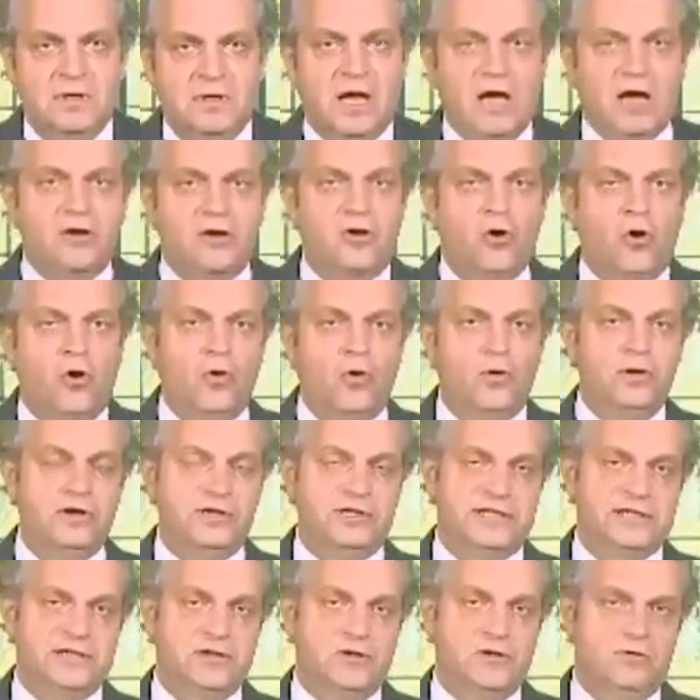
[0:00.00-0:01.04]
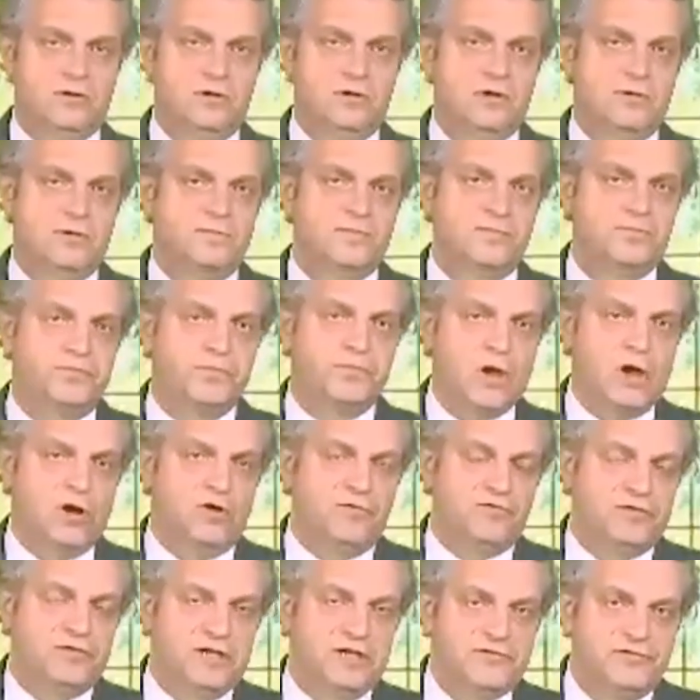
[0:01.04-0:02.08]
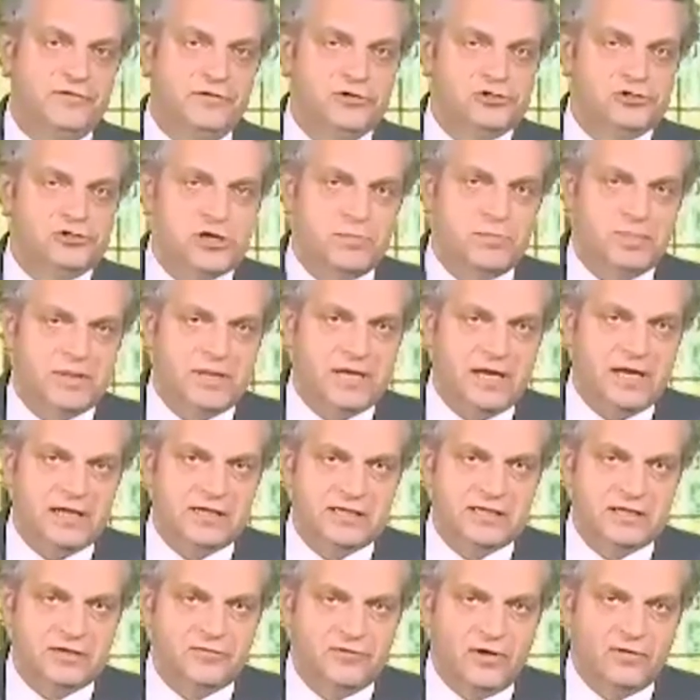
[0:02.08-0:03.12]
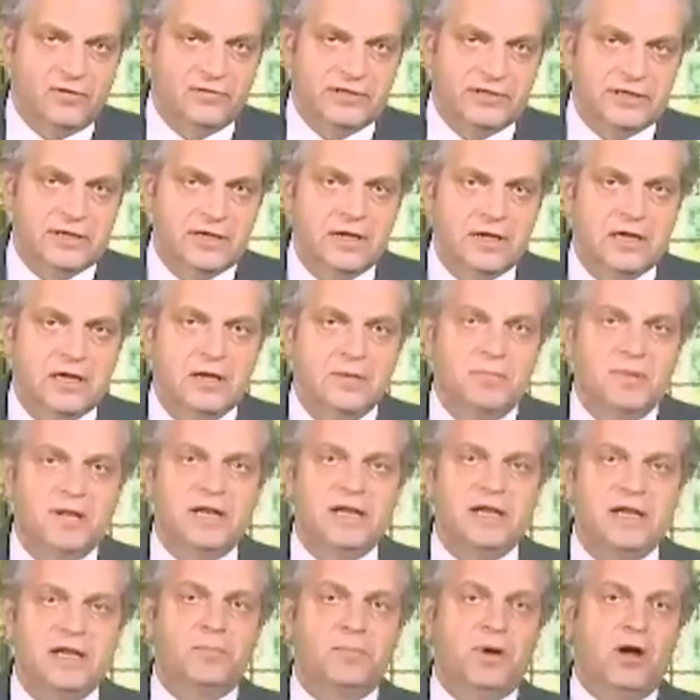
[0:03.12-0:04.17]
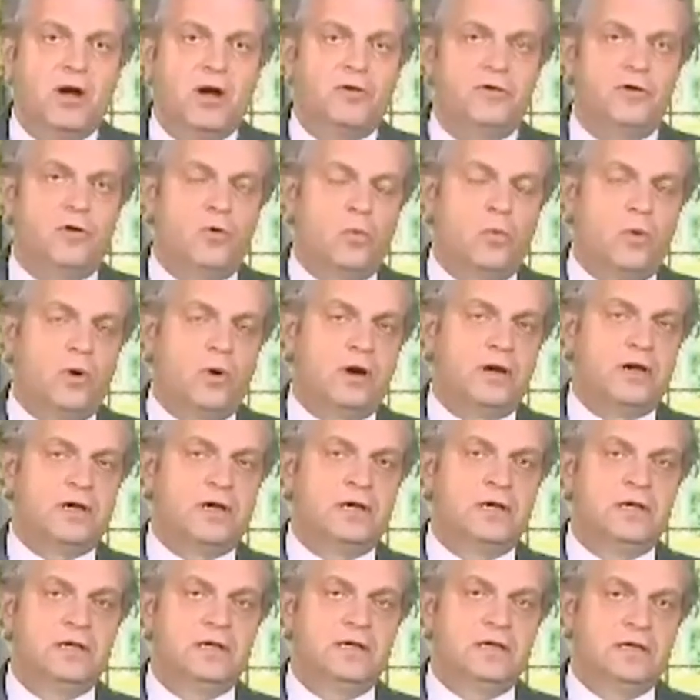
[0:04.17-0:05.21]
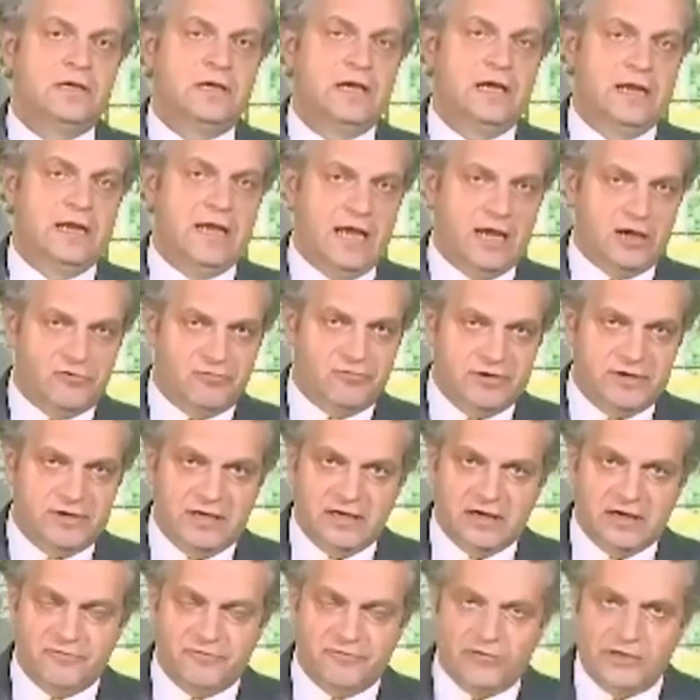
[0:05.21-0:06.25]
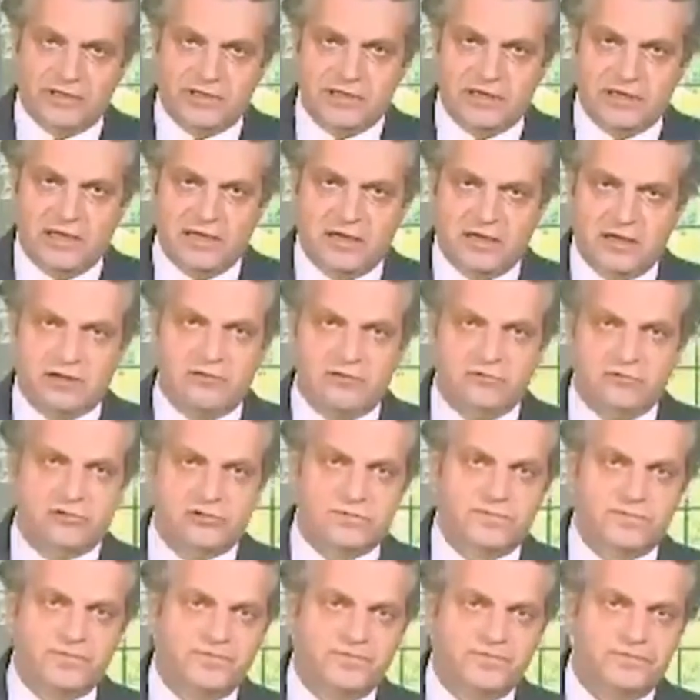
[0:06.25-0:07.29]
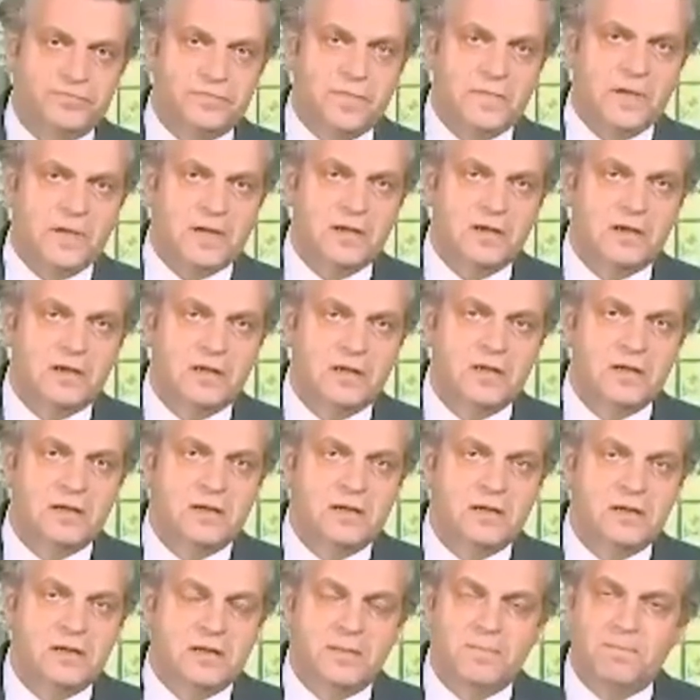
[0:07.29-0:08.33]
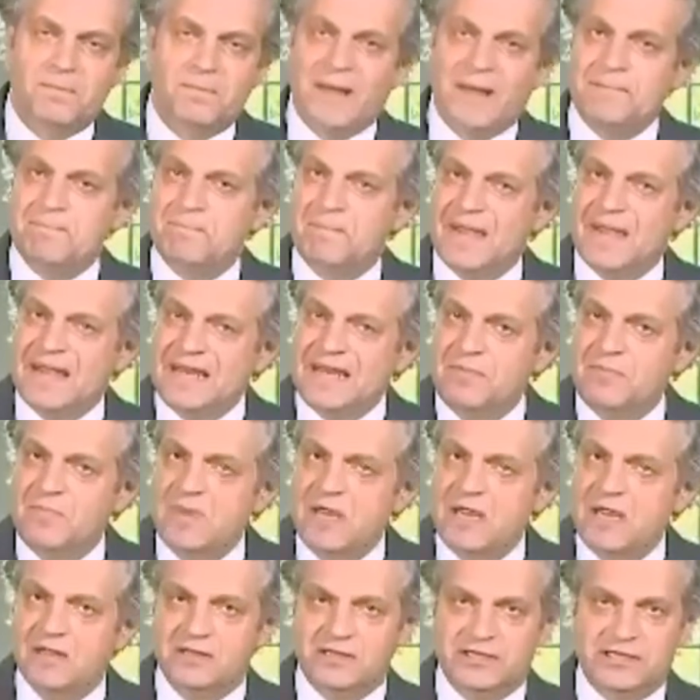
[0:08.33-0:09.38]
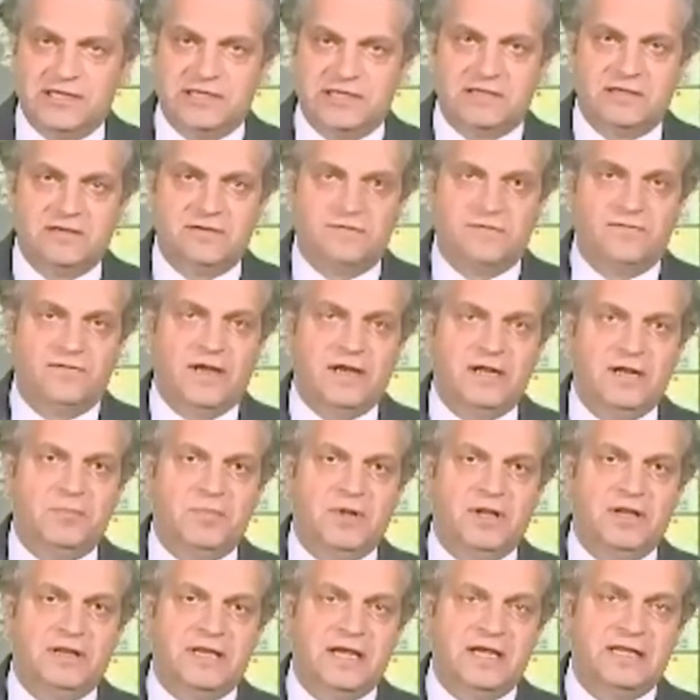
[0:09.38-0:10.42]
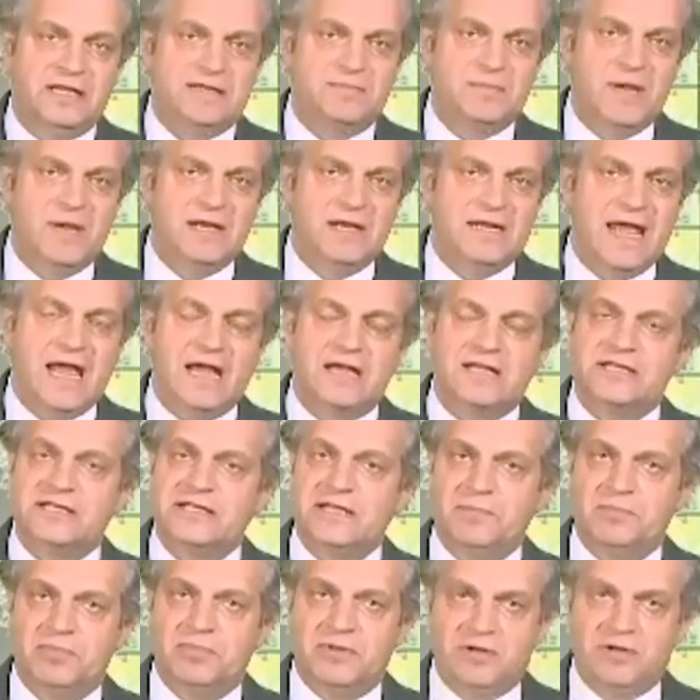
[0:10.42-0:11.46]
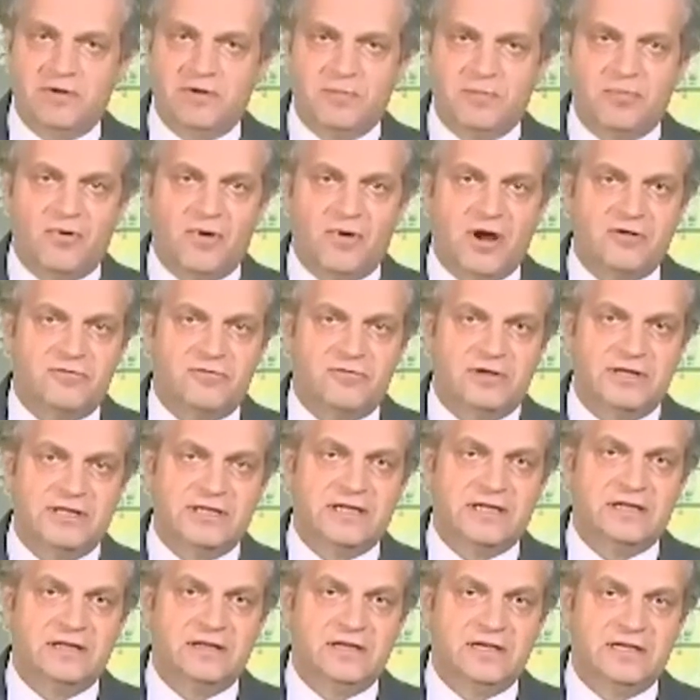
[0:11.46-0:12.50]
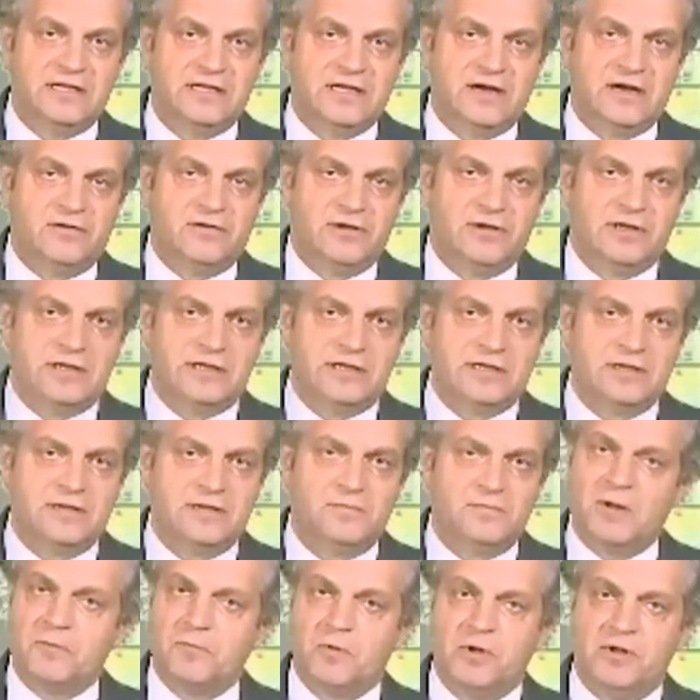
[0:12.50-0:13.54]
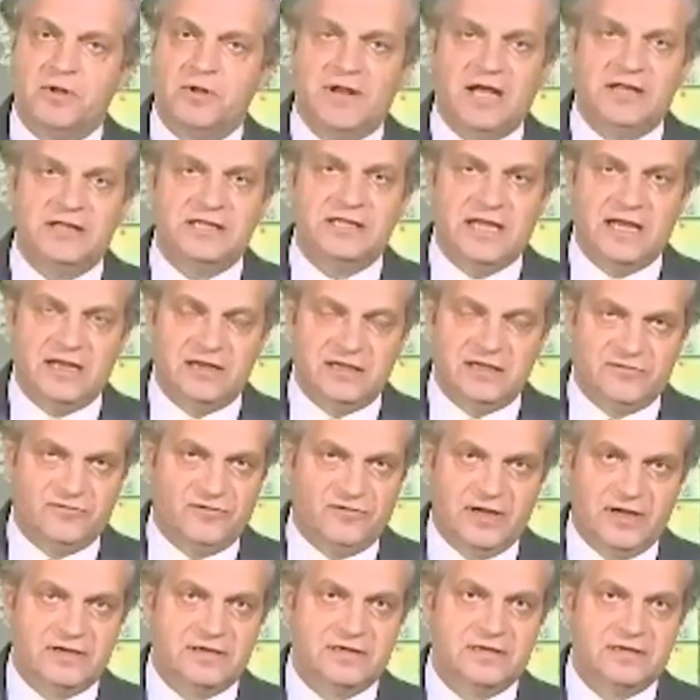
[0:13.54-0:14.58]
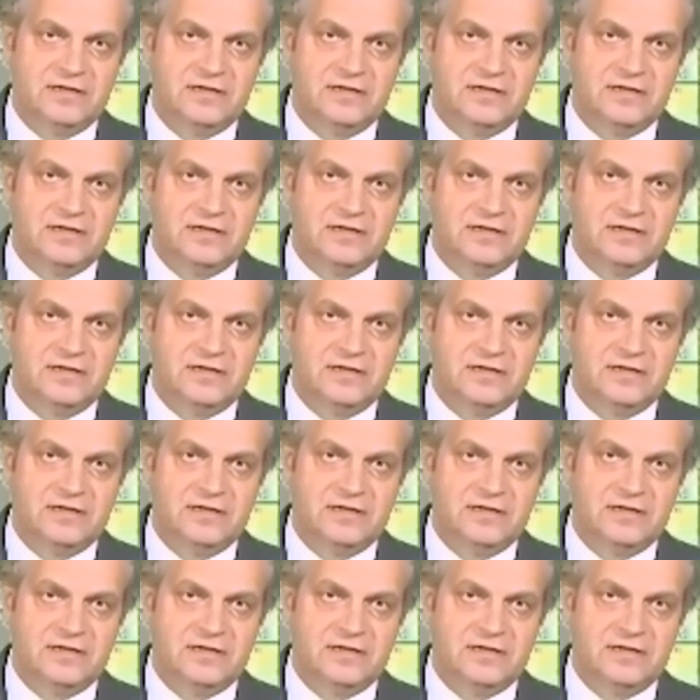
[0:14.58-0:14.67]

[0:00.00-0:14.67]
A cornerstone of these future plans involves building up our work in equity, diversity, and inclusion. By many means, Vanderbilt has made exemplary progress in these areas, but we're not satisfied.